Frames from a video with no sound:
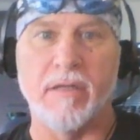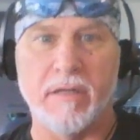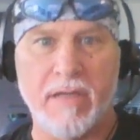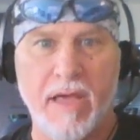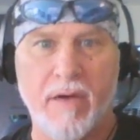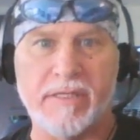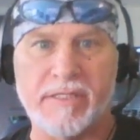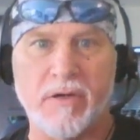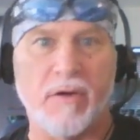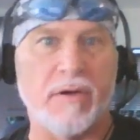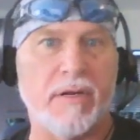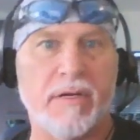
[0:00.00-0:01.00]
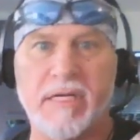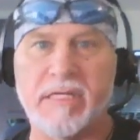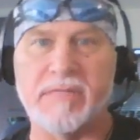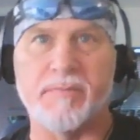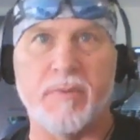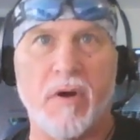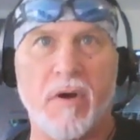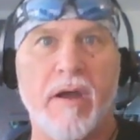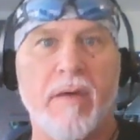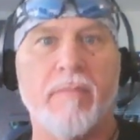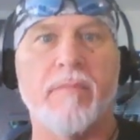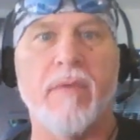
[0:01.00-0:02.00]
Look how he started his
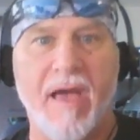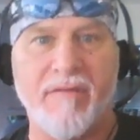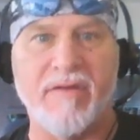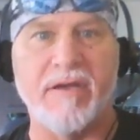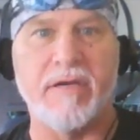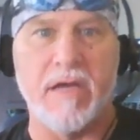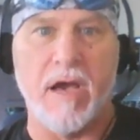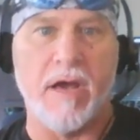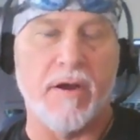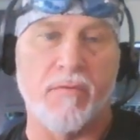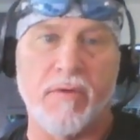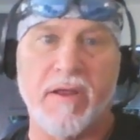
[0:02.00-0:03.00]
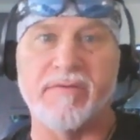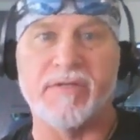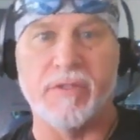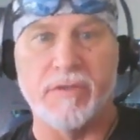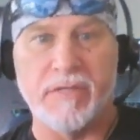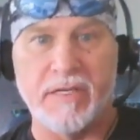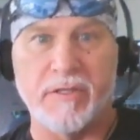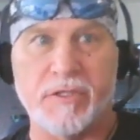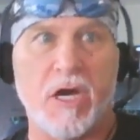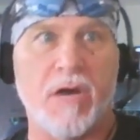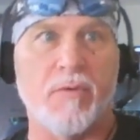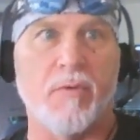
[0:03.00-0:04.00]
program, having Keanu Reeves, who did the
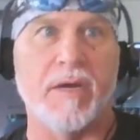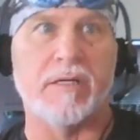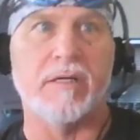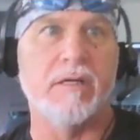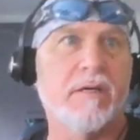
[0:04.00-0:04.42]
John Wick